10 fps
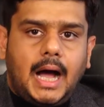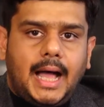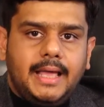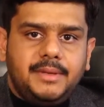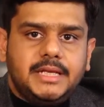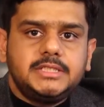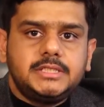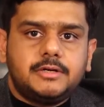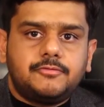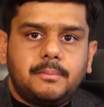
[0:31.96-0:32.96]
I am an
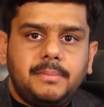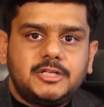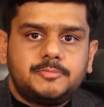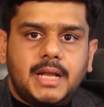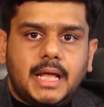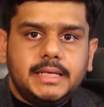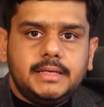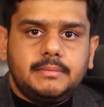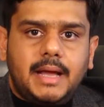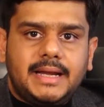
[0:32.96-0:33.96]
engineer from BITS
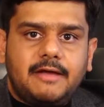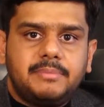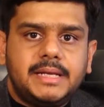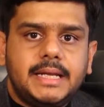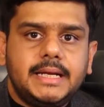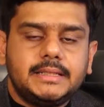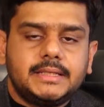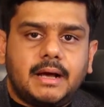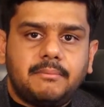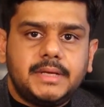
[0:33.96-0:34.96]
Pilani and have been leading
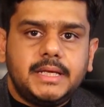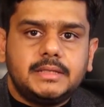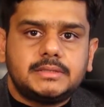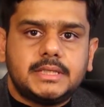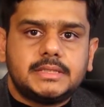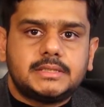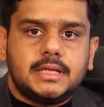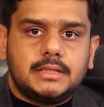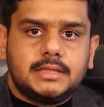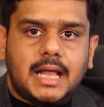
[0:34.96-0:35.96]
the company since
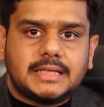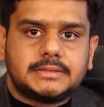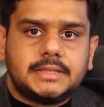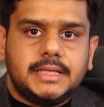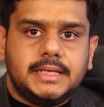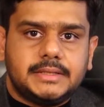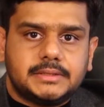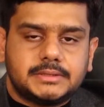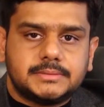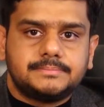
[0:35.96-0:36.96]
the last 13
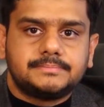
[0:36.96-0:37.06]
years.